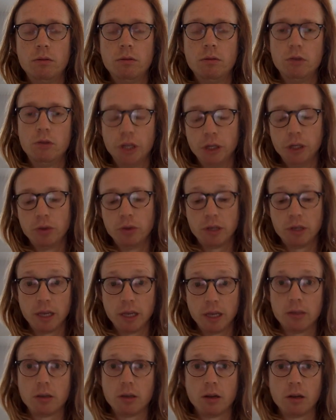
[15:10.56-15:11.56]
2
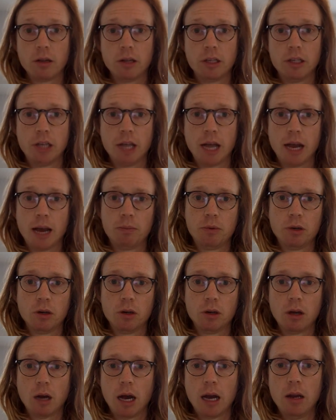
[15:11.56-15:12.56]
cents on the
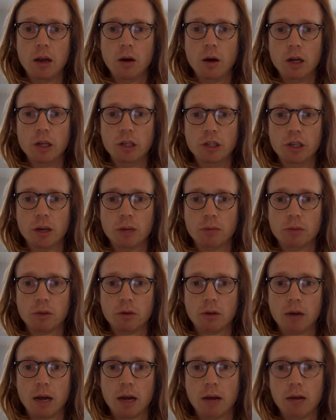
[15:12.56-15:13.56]
chapter. I know I jumped
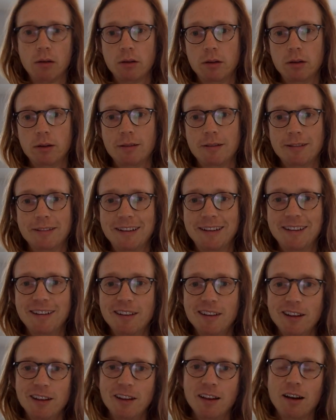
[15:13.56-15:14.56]
around
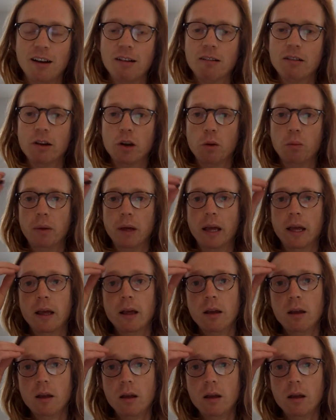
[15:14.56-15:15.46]
a little bit.